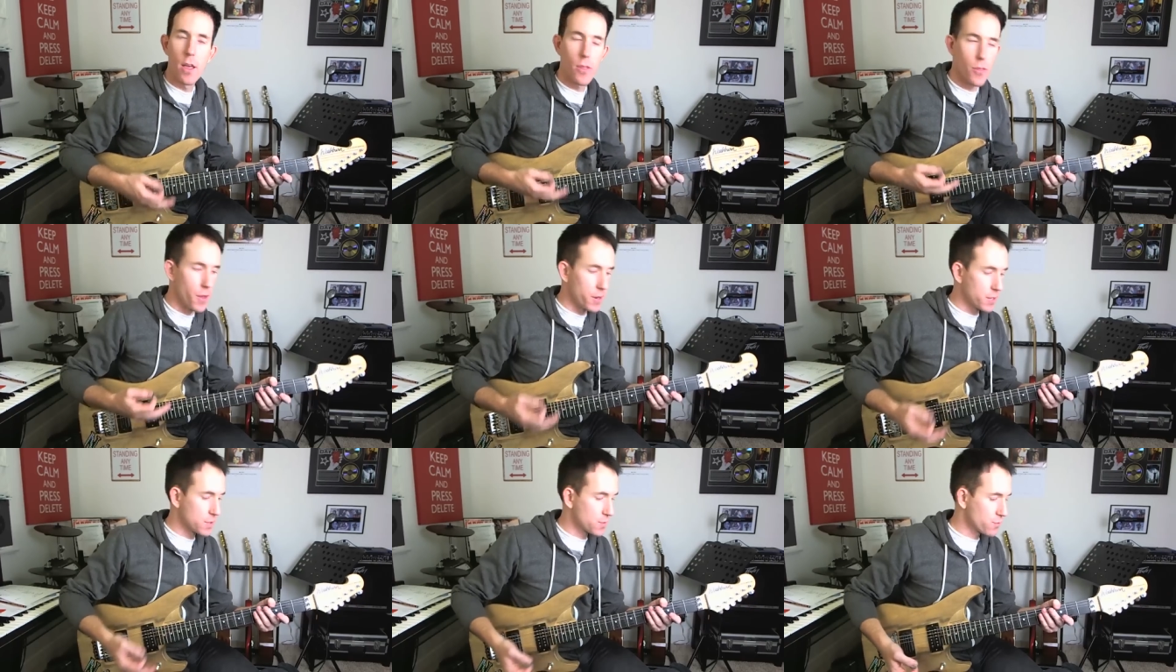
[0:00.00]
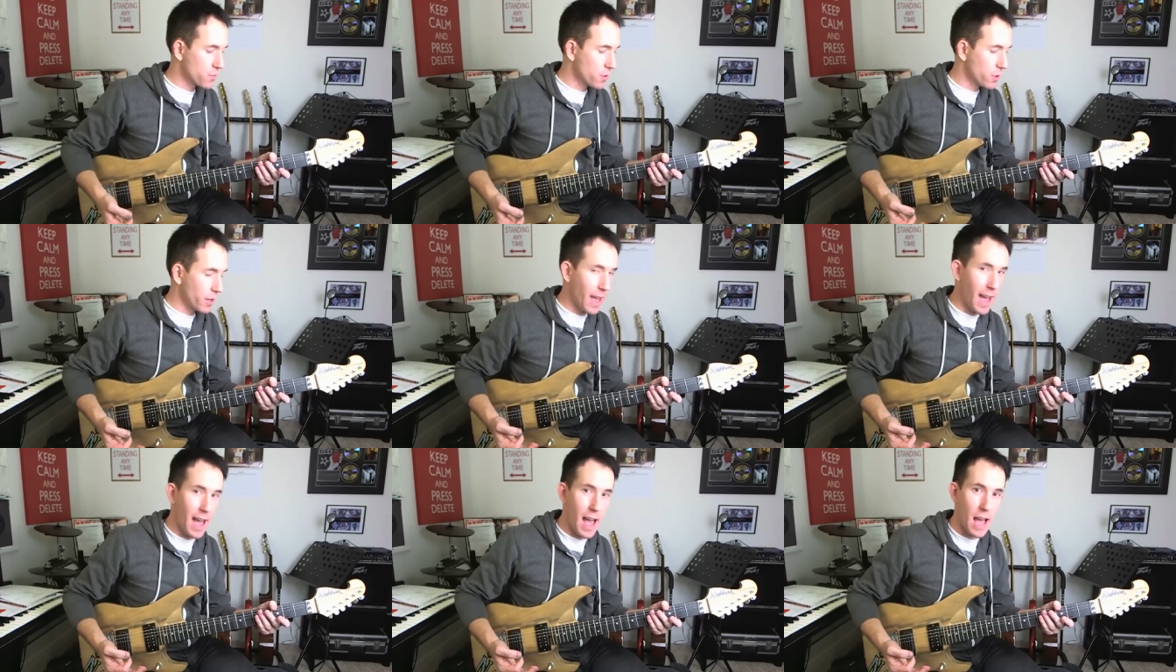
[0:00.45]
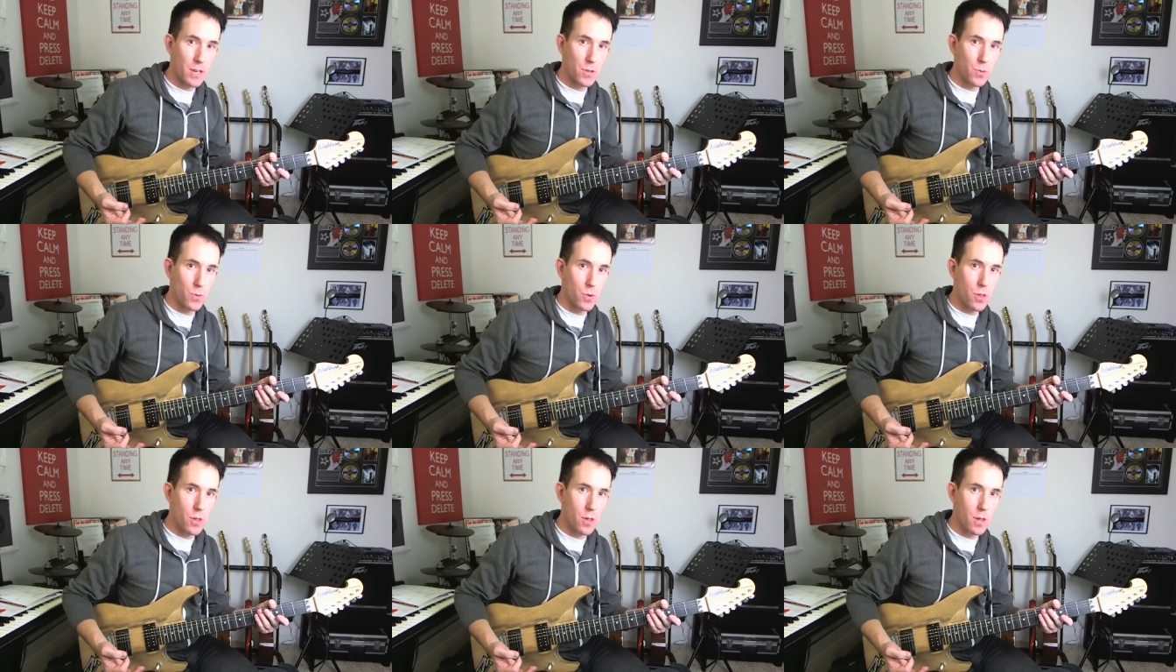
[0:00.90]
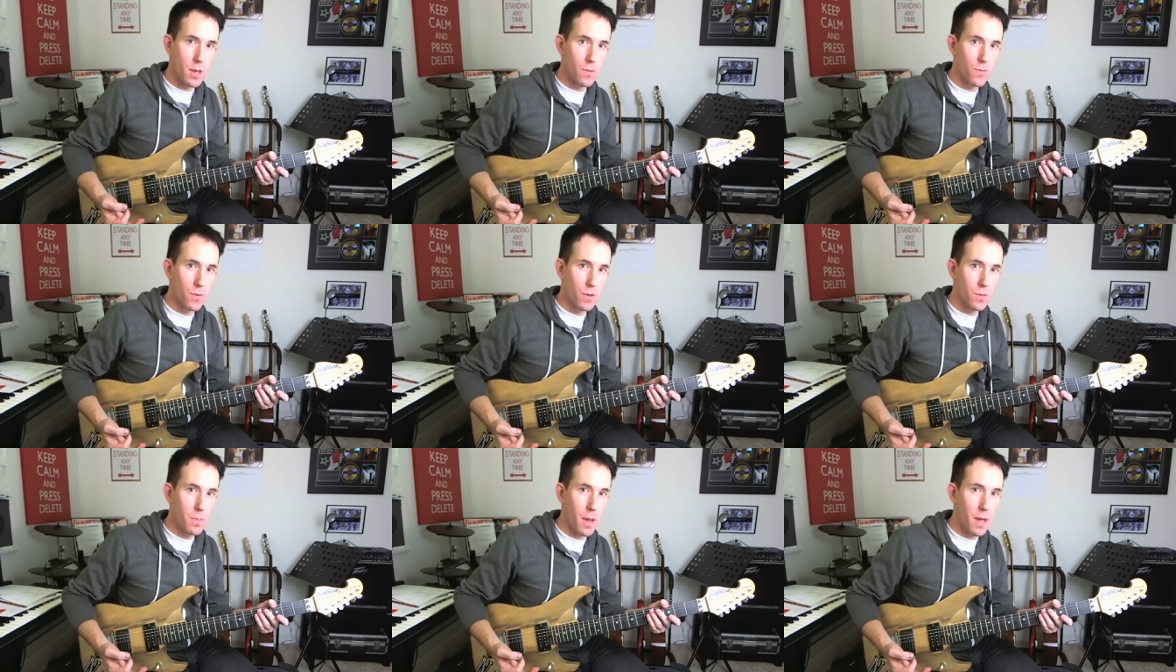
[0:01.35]
that is really hard to
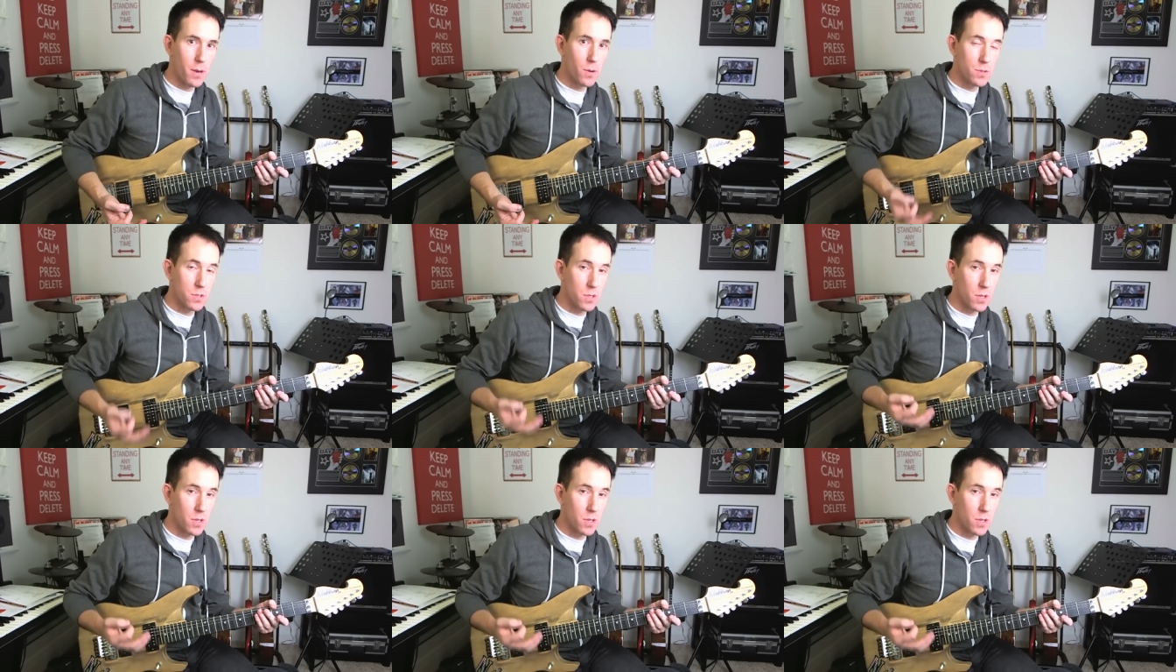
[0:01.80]
achieve with pedals.